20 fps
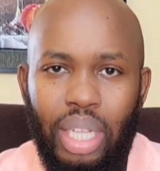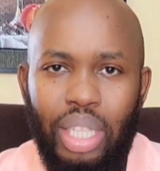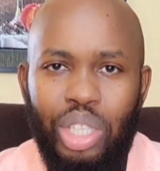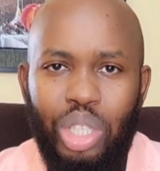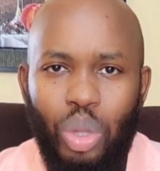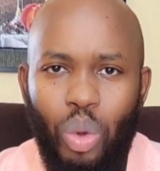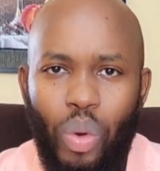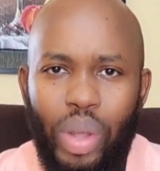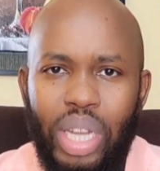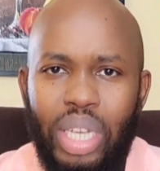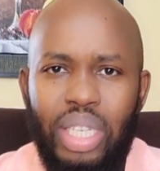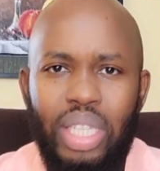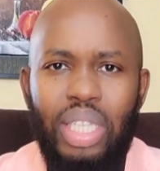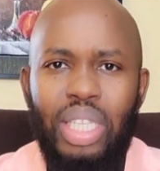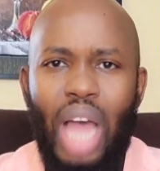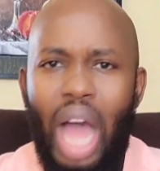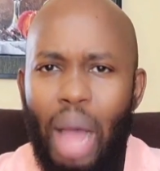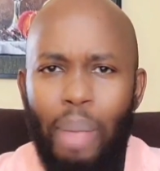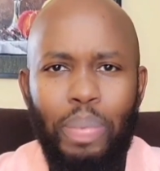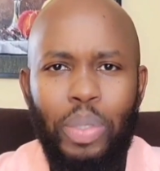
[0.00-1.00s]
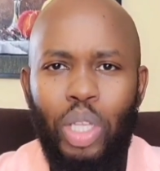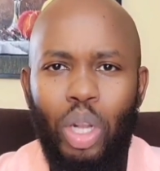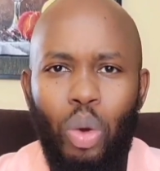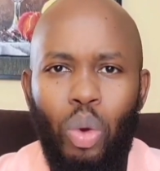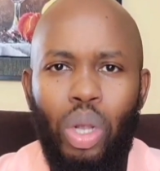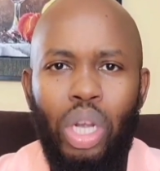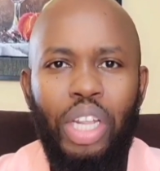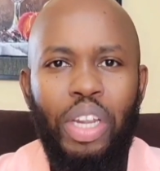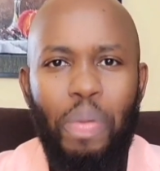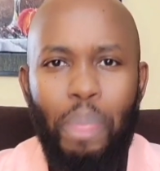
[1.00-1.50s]
And so it is
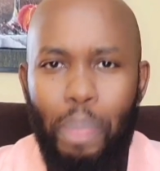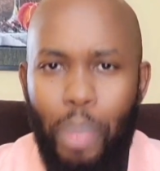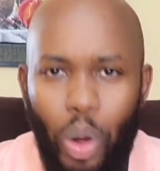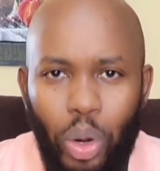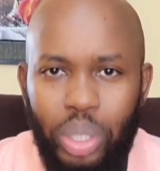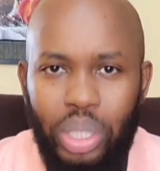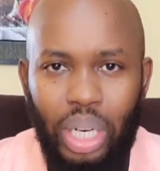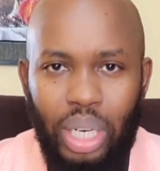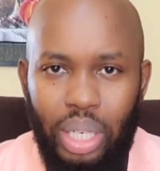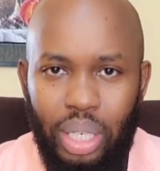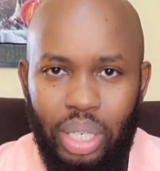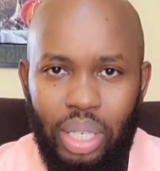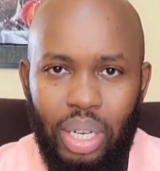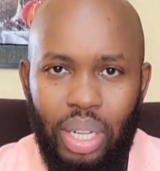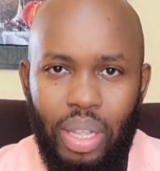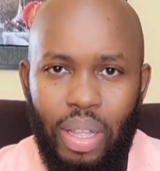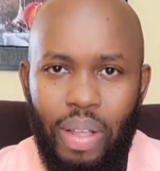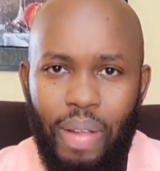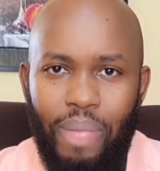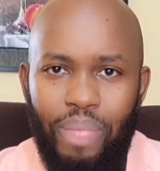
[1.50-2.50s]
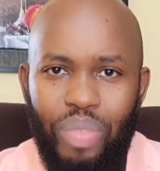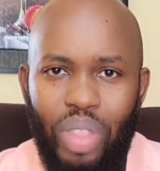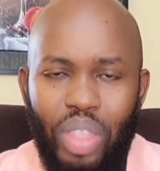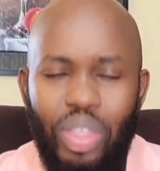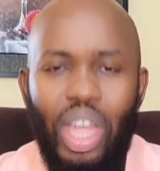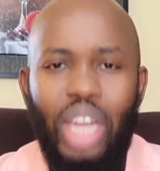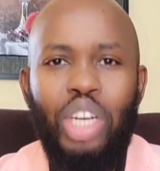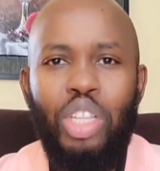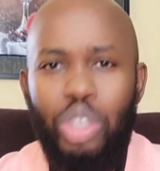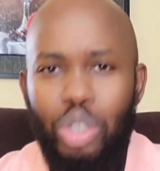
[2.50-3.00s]
absolutely important
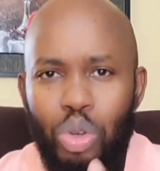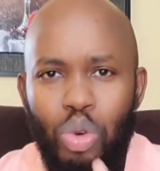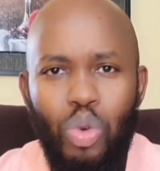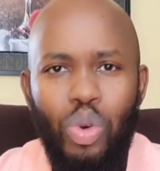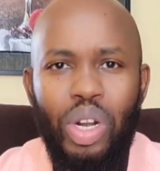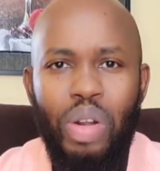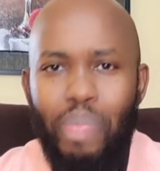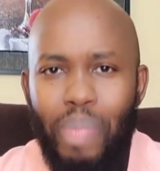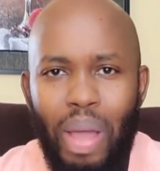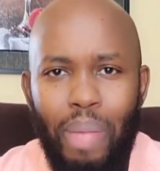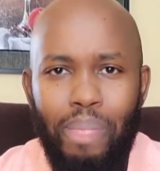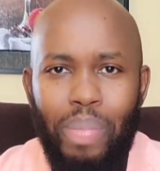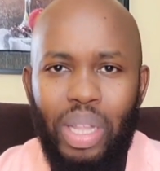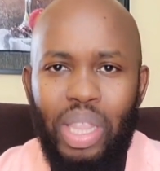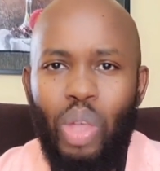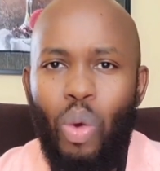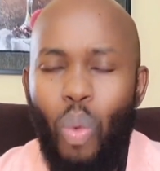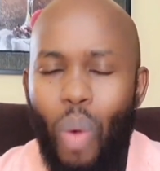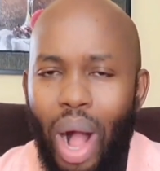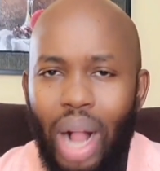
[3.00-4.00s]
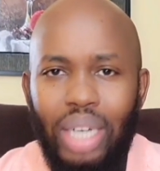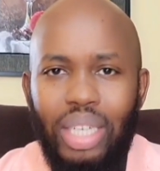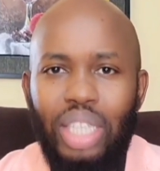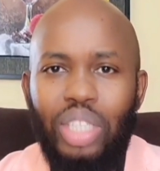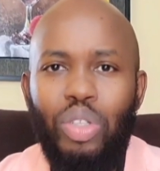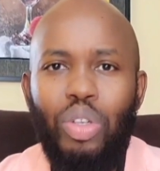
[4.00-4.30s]
that you remember the world